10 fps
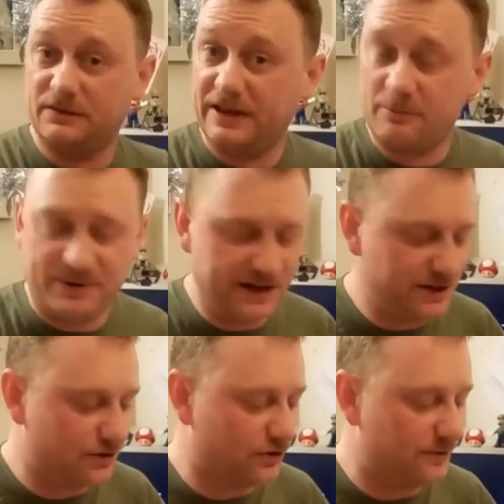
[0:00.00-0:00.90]
their
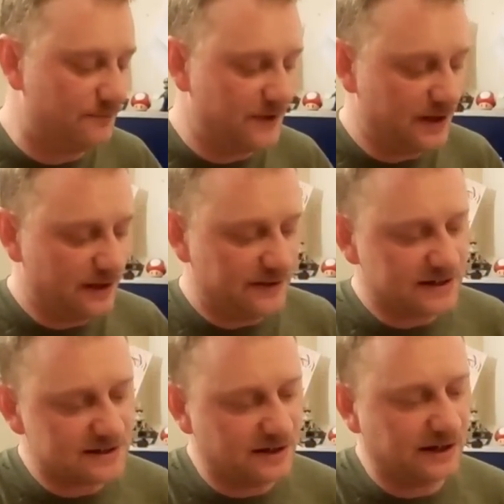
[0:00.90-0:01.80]
opinion on them.
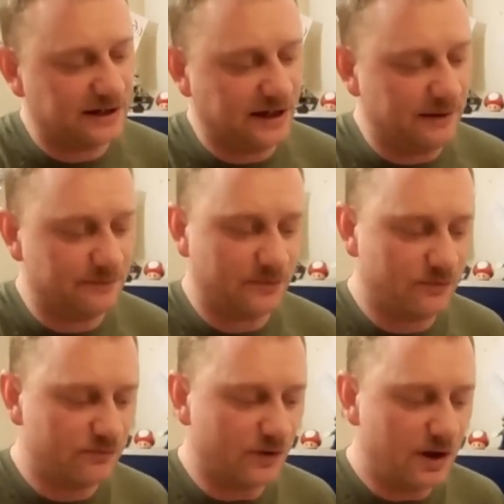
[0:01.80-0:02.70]
Things like the
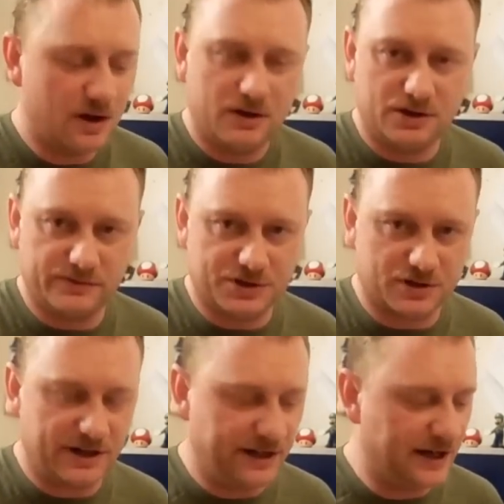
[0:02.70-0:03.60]

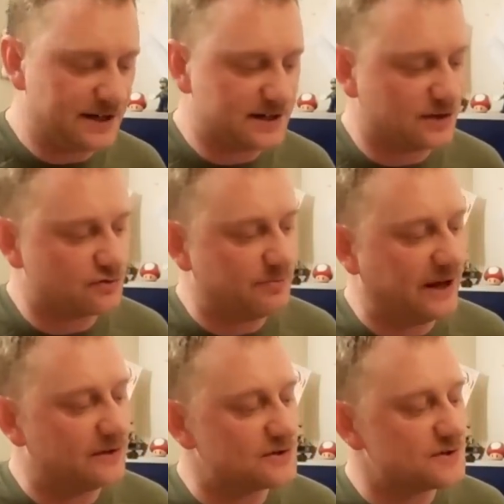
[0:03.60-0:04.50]
original NES,
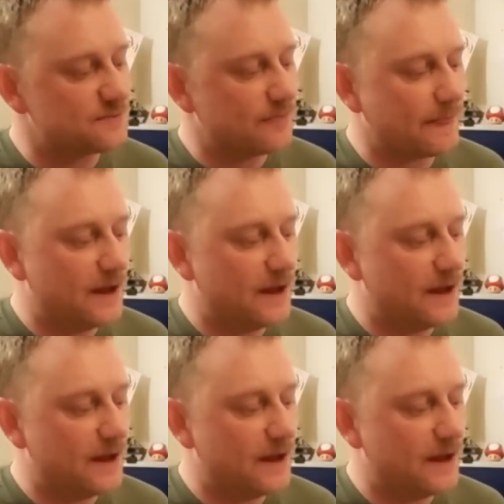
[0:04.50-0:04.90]
£100.